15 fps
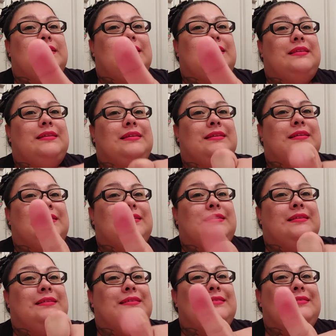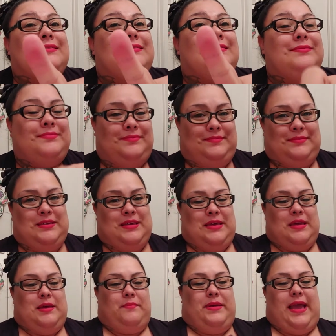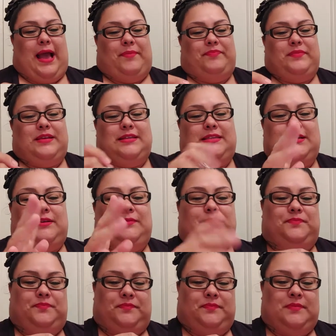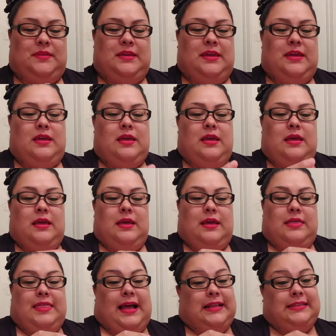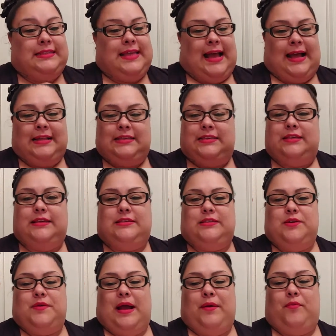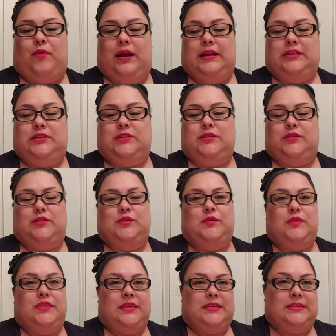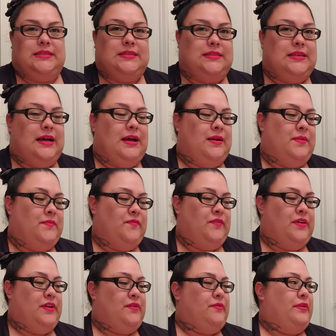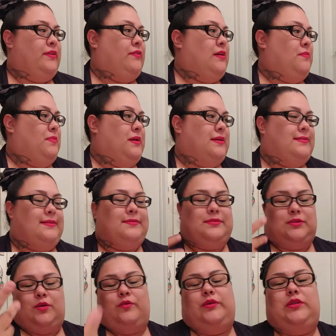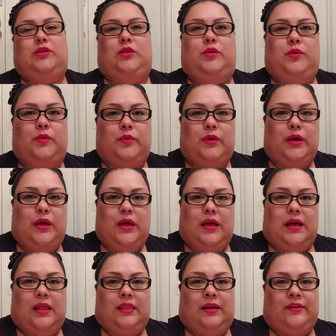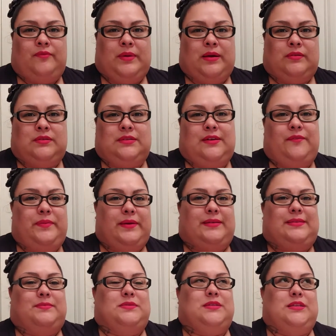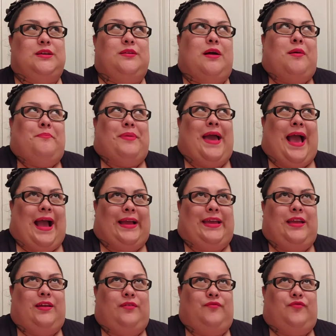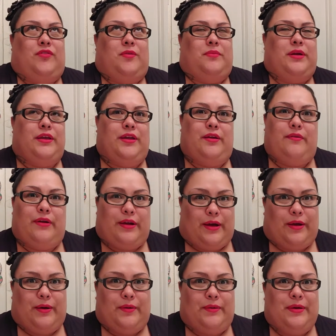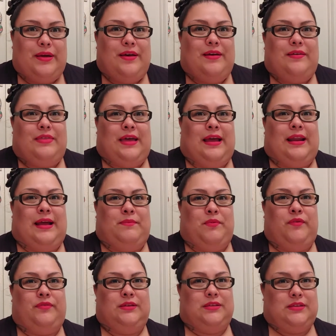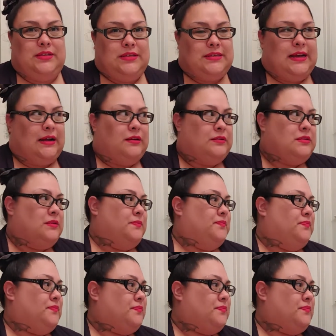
Nothing. But yeah, so that's that. So I wanted to do this um, video really quick because I was going through a lot of my old stuff because I'm still unpacking from a year ago that I moved into this house.